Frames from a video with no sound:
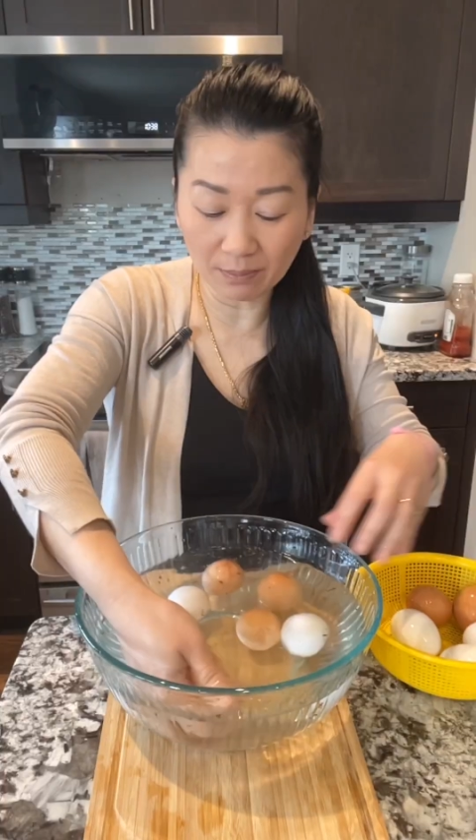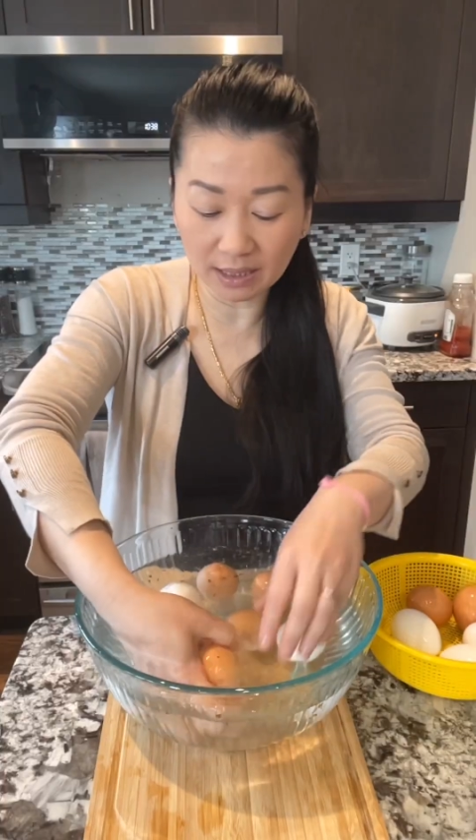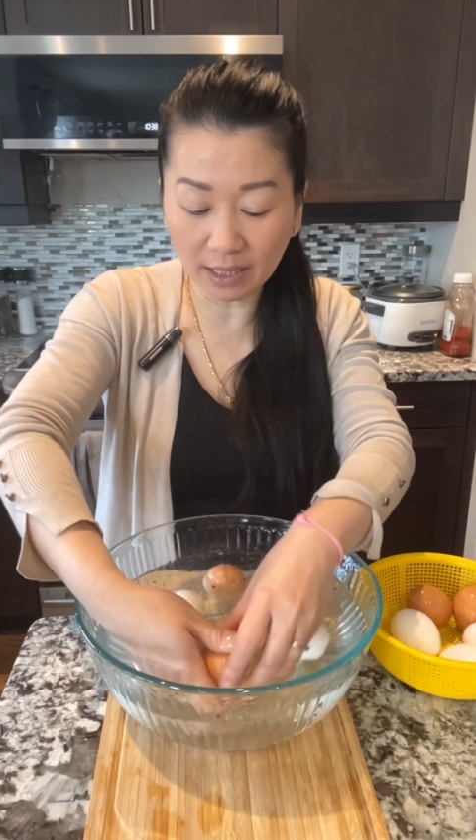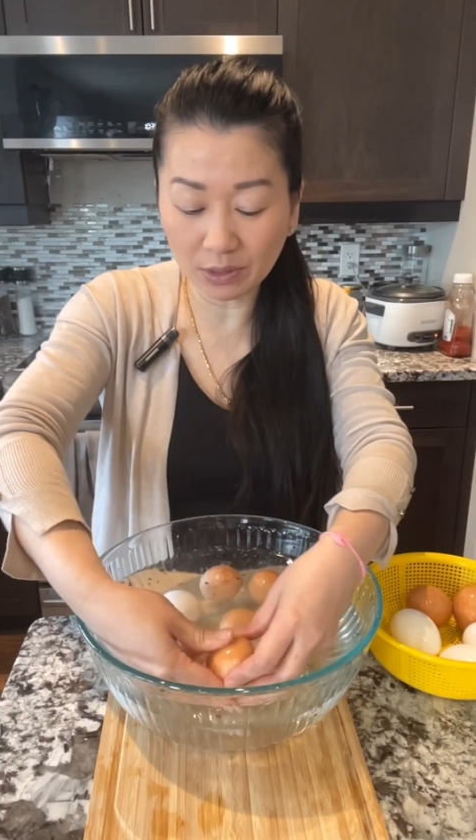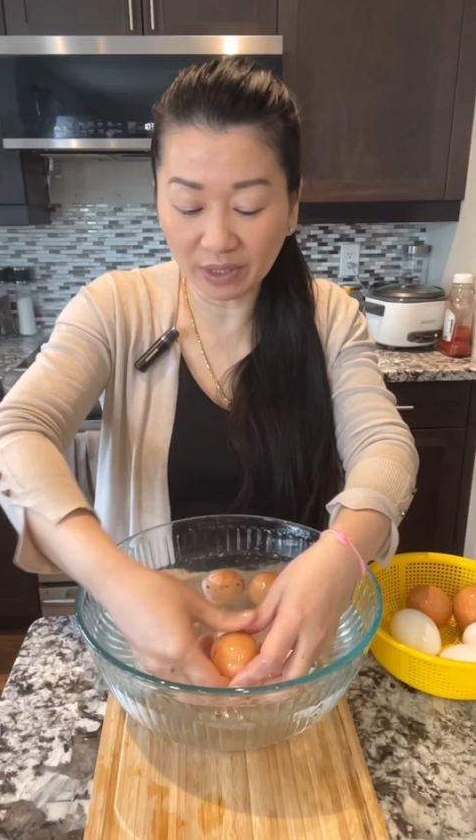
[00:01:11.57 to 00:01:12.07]

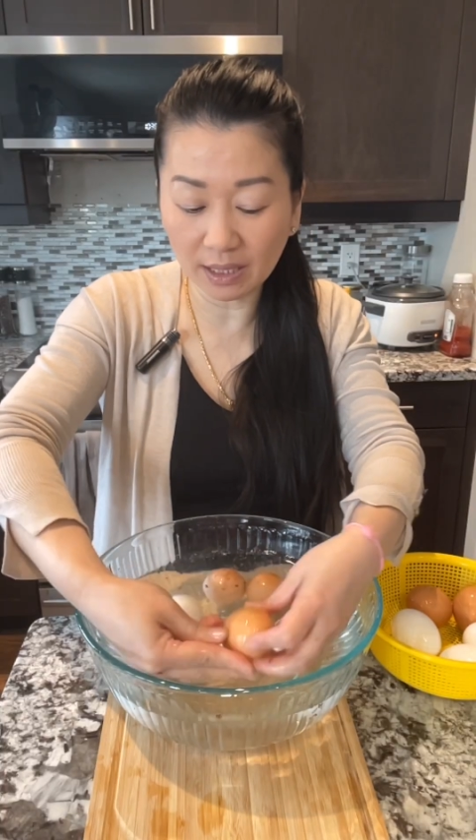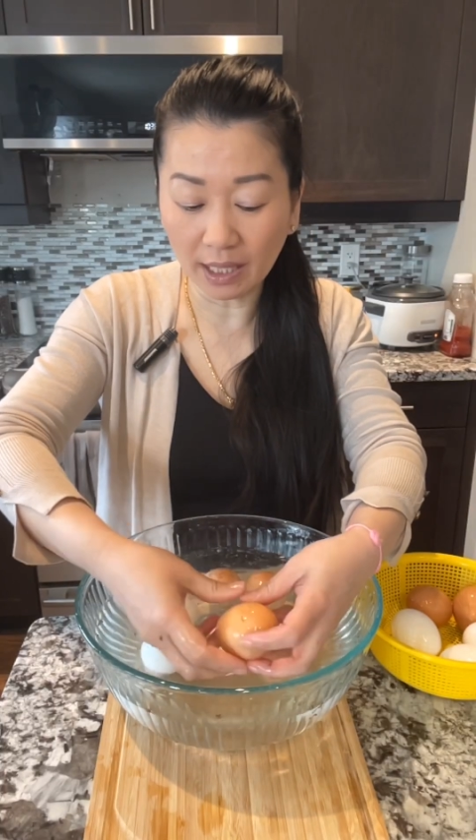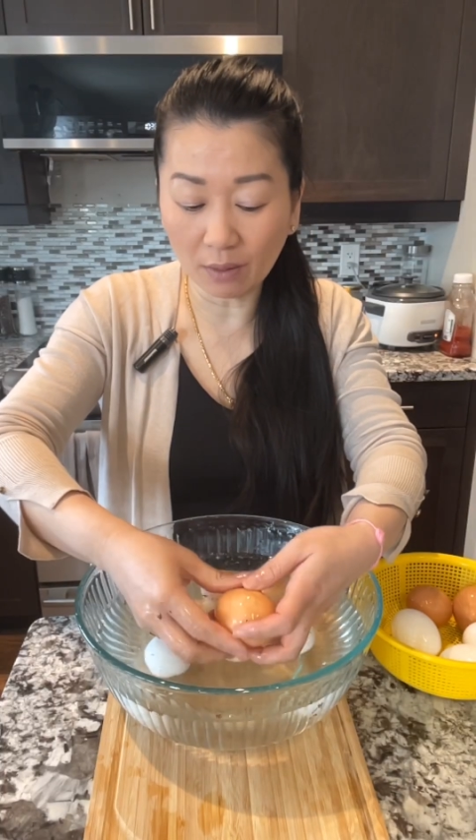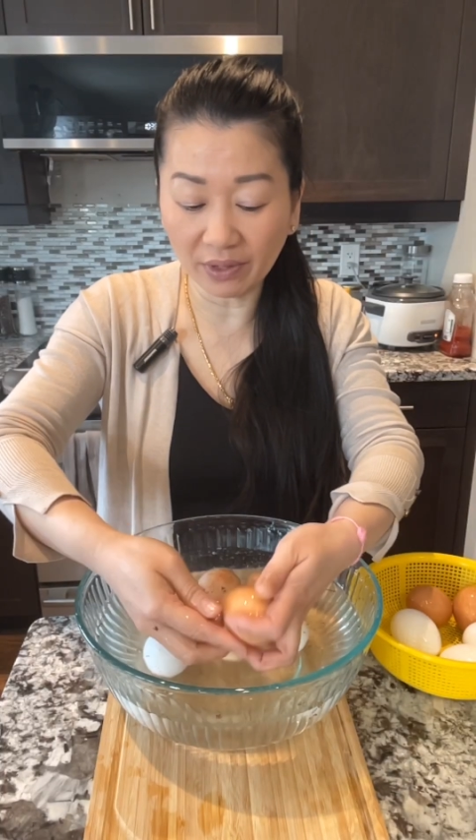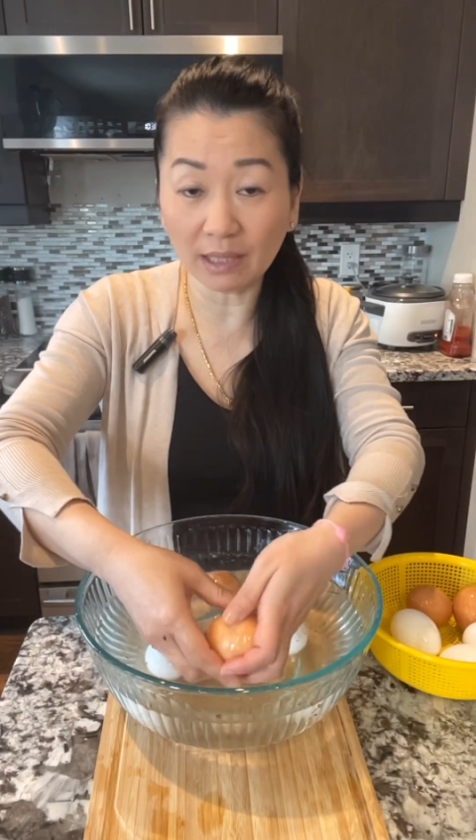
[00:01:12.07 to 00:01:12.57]
it with
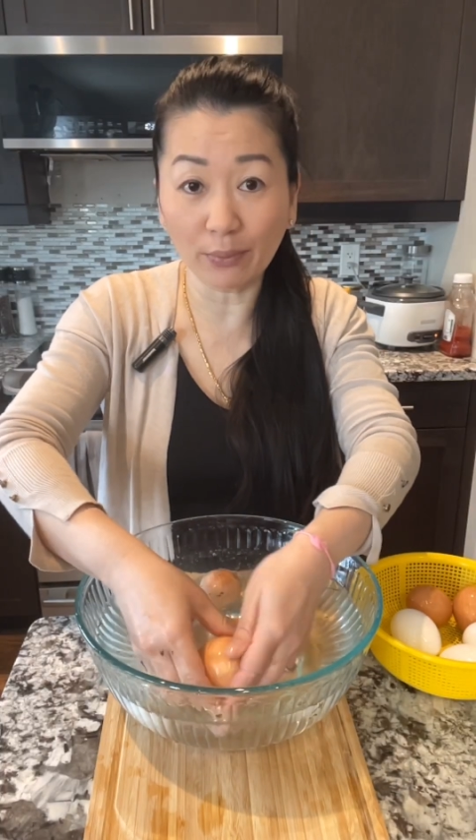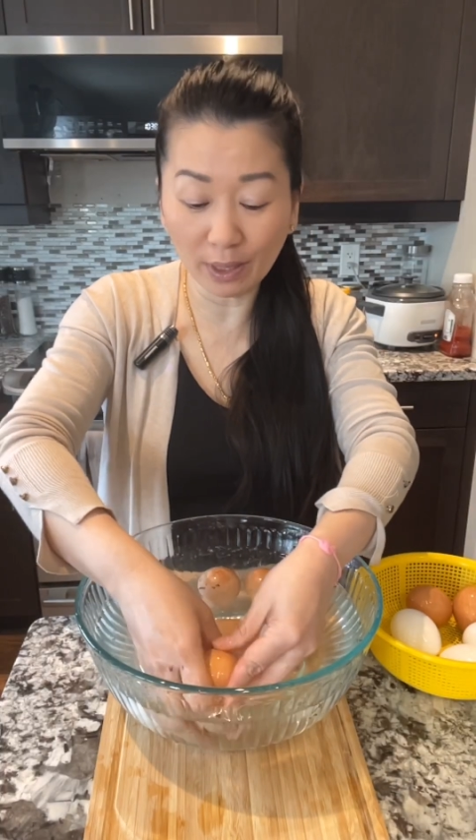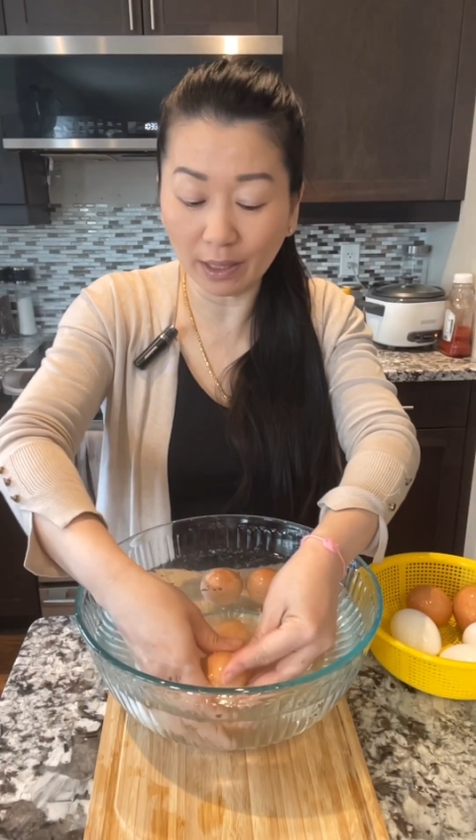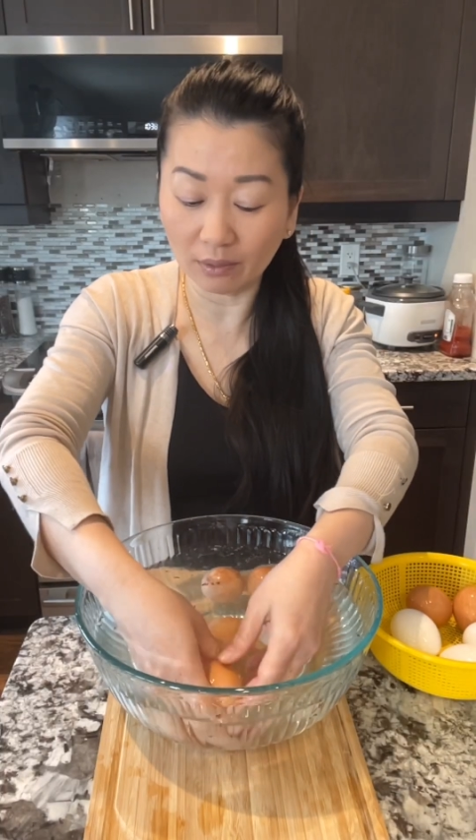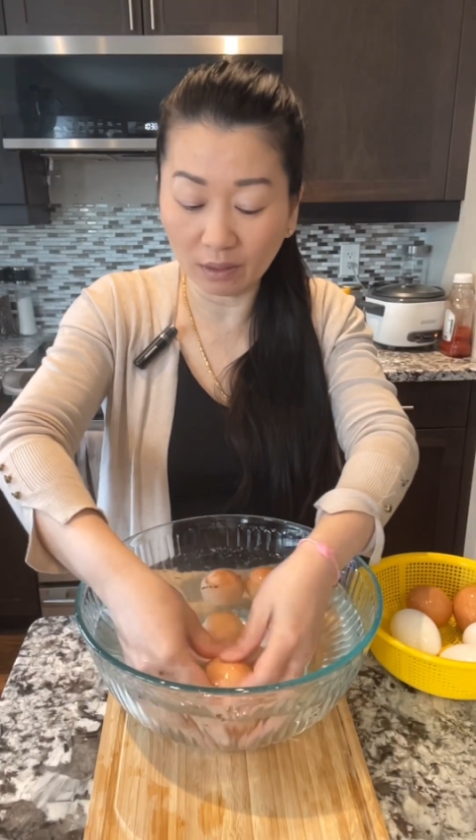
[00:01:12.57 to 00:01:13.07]
water,
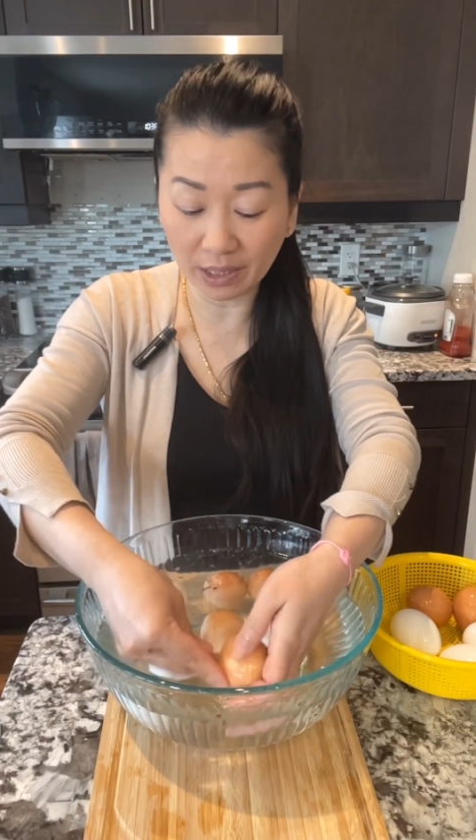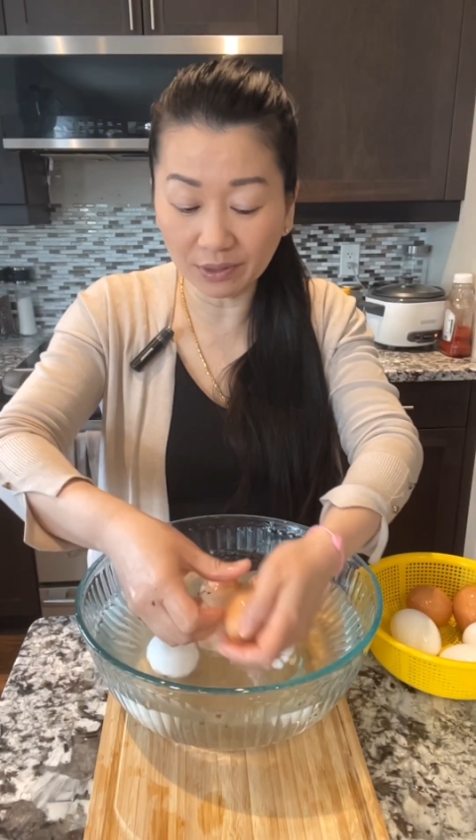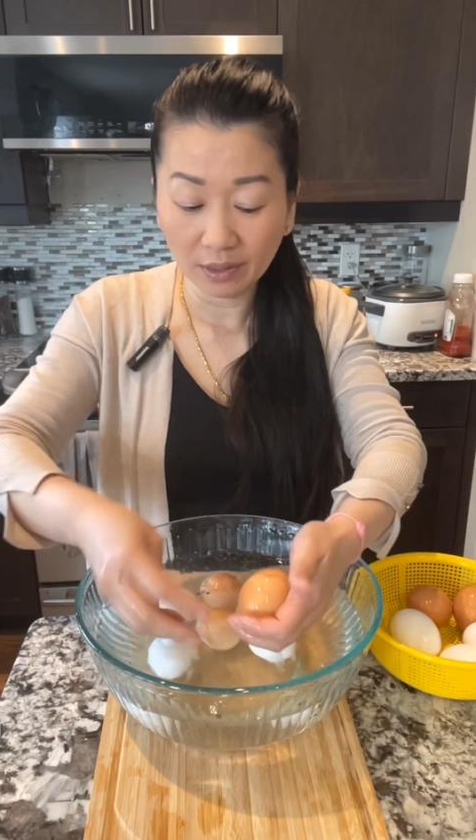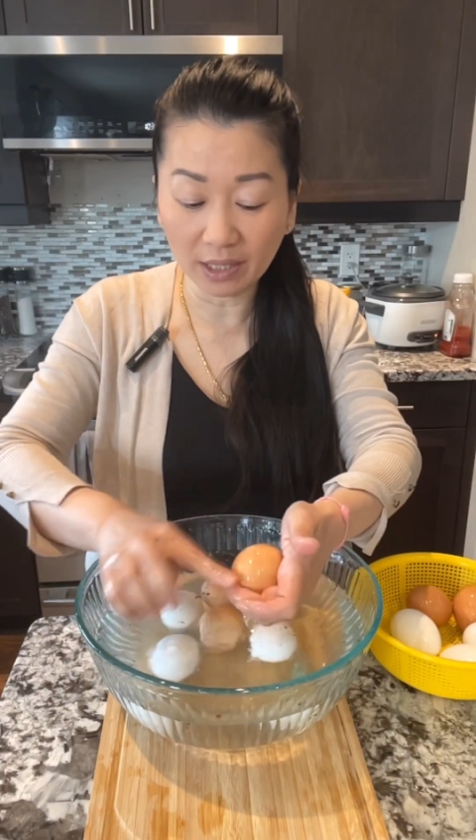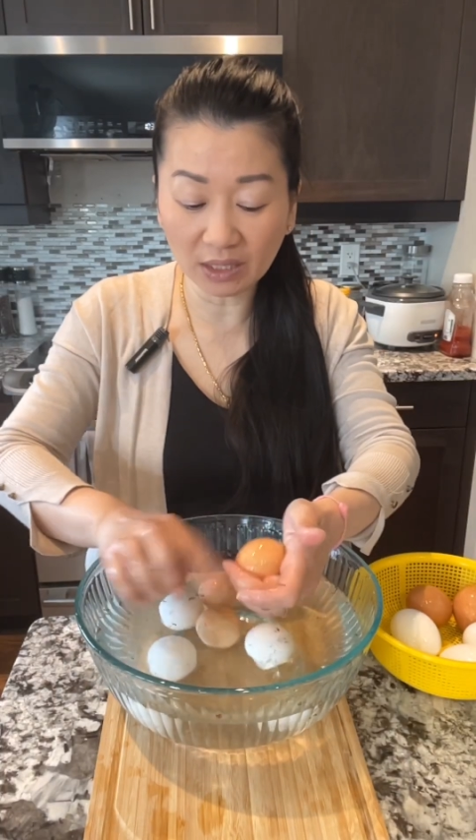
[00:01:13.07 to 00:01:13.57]
and then
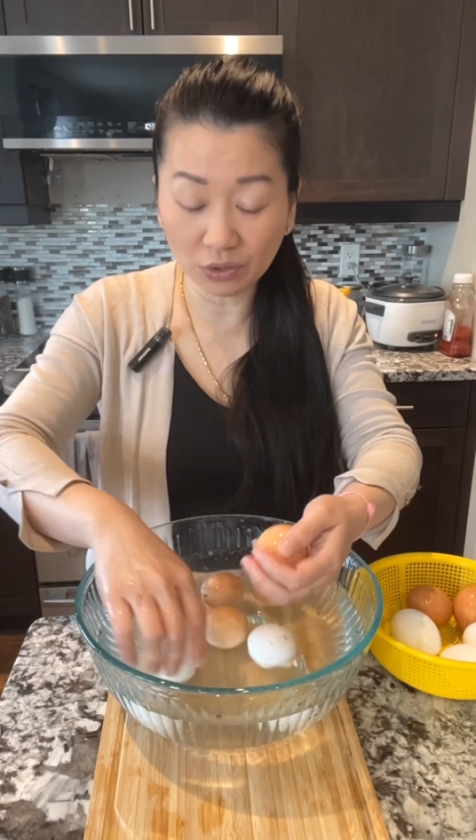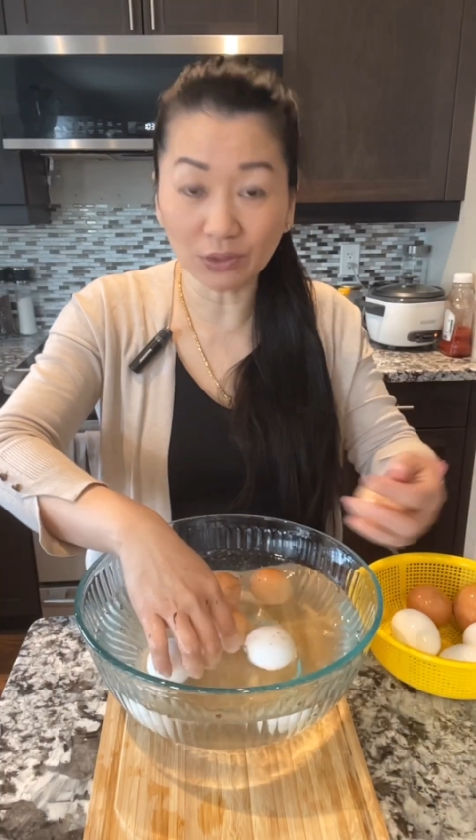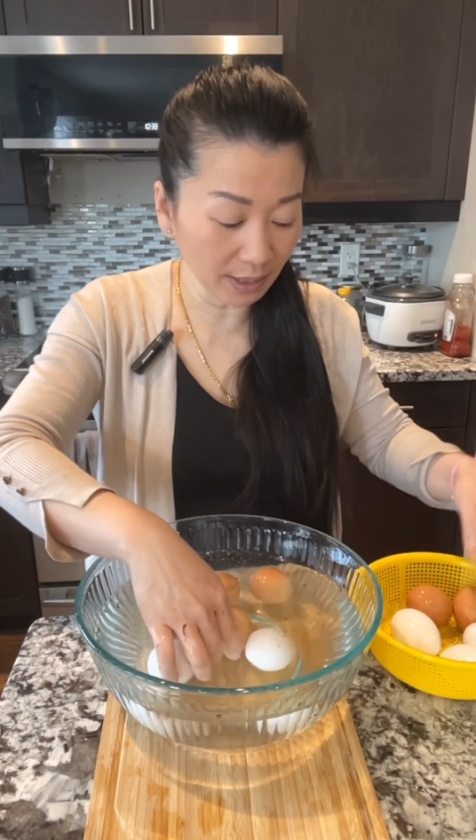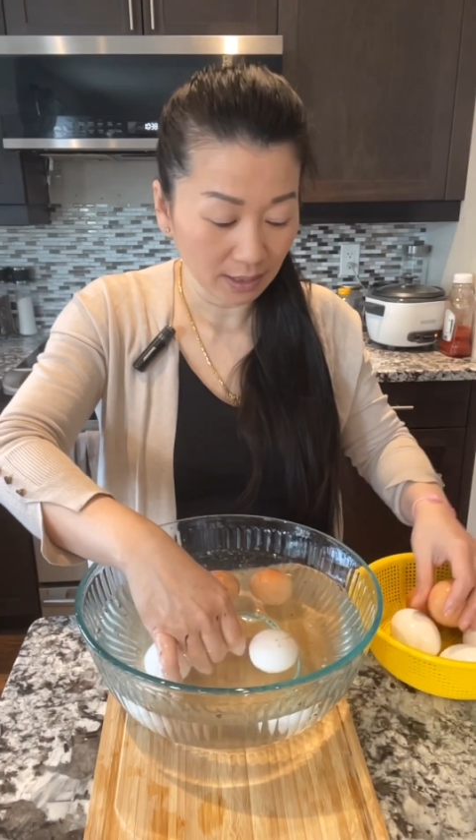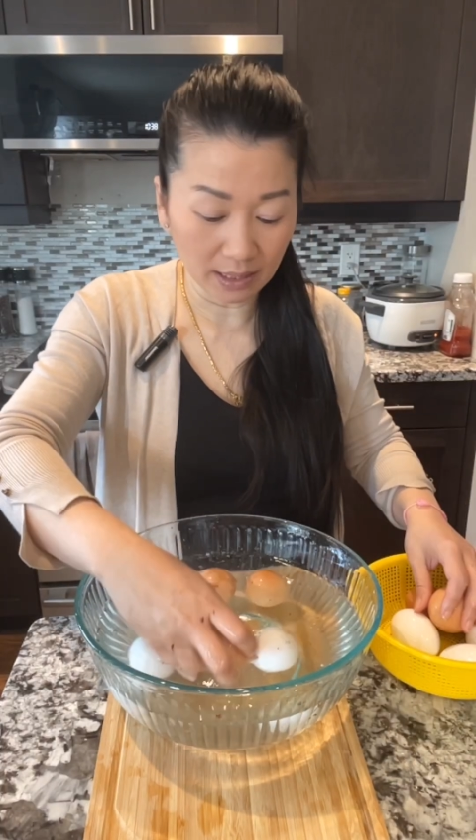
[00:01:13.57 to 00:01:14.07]
afterward put